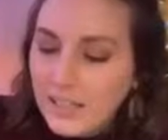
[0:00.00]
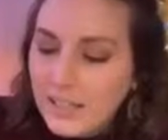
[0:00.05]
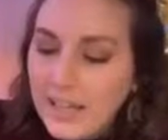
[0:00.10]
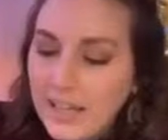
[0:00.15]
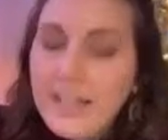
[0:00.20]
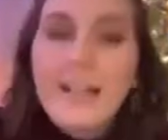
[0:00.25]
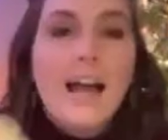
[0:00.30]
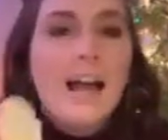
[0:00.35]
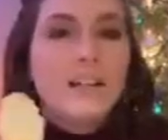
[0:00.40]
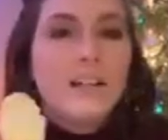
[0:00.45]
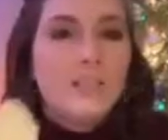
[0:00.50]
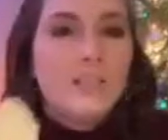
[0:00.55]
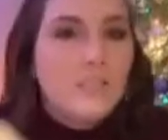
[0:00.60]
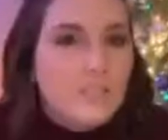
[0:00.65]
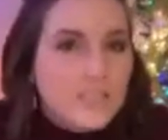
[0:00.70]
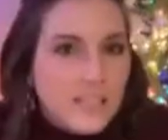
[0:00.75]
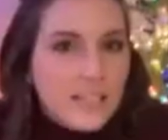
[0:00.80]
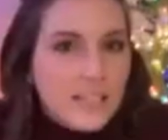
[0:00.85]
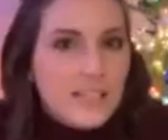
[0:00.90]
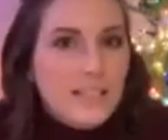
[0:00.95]
It kind of looks
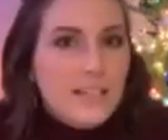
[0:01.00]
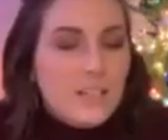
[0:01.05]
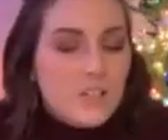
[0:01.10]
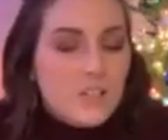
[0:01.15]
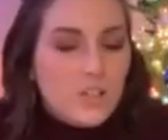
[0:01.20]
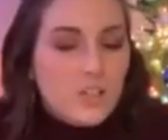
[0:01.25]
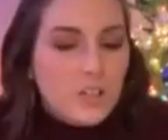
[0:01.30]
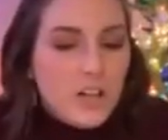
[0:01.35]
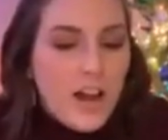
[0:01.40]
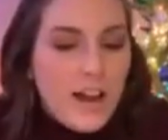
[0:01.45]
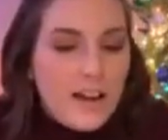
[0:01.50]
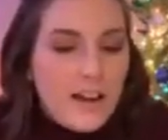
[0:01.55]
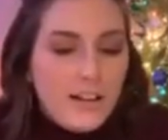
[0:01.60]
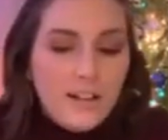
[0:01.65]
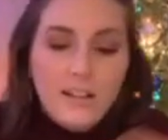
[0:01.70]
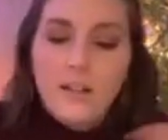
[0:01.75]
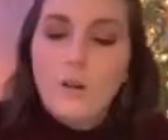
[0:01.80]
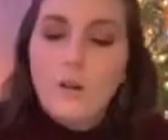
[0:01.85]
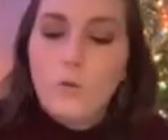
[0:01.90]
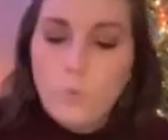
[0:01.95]
like an Easter egg.
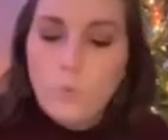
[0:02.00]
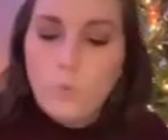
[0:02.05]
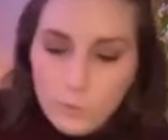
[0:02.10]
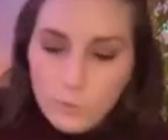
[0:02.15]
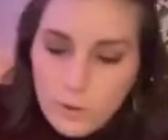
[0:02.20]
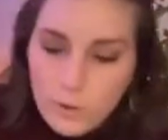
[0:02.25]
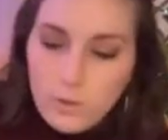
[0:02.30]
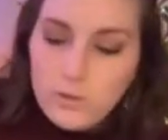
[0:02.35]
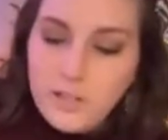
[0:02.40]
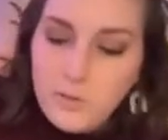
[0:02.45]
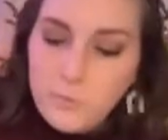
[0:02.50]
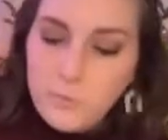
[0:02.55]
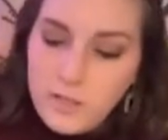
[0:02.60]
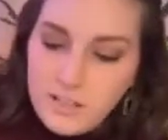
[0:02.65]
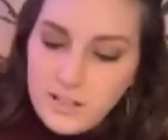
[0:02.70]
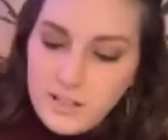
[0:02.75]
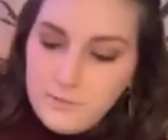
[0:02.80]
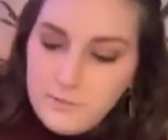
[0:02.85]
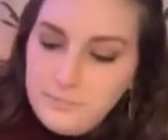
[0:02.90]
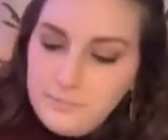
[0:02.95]
We're rolling with
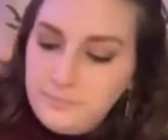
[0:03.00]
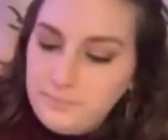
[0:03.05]
it.